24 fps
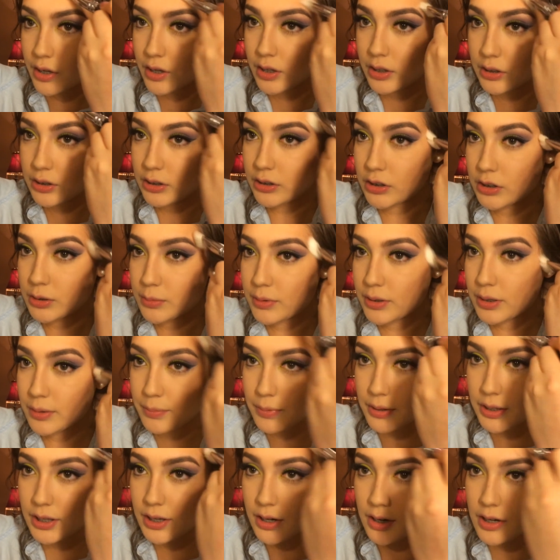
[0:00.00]
A little bit up
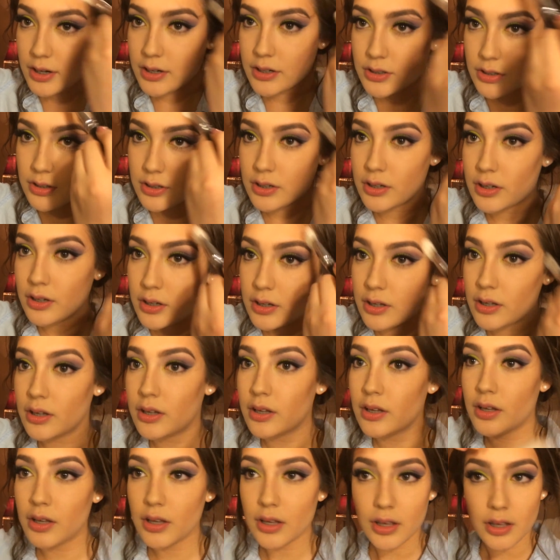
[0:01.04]
here,
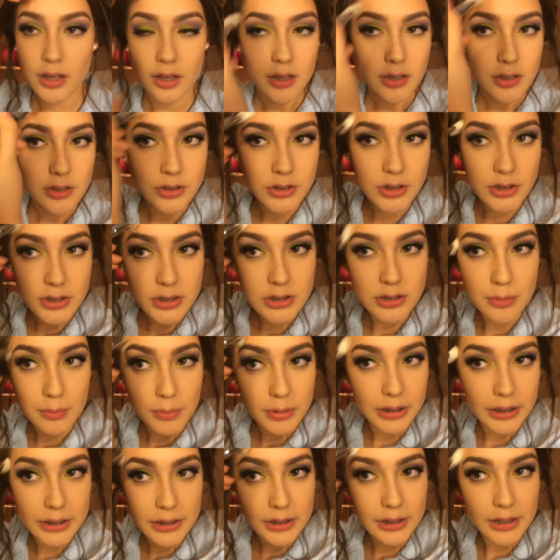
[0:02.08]
just to
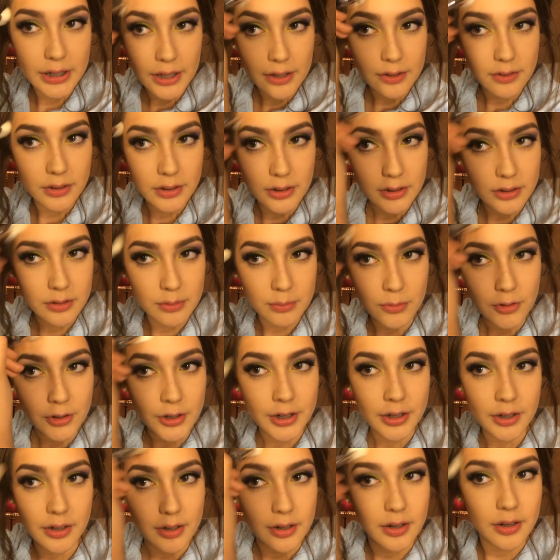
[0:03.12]
blend it out a little
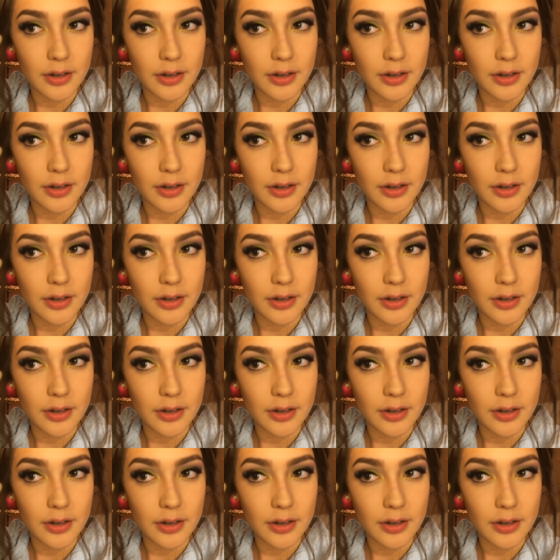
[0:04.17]
more.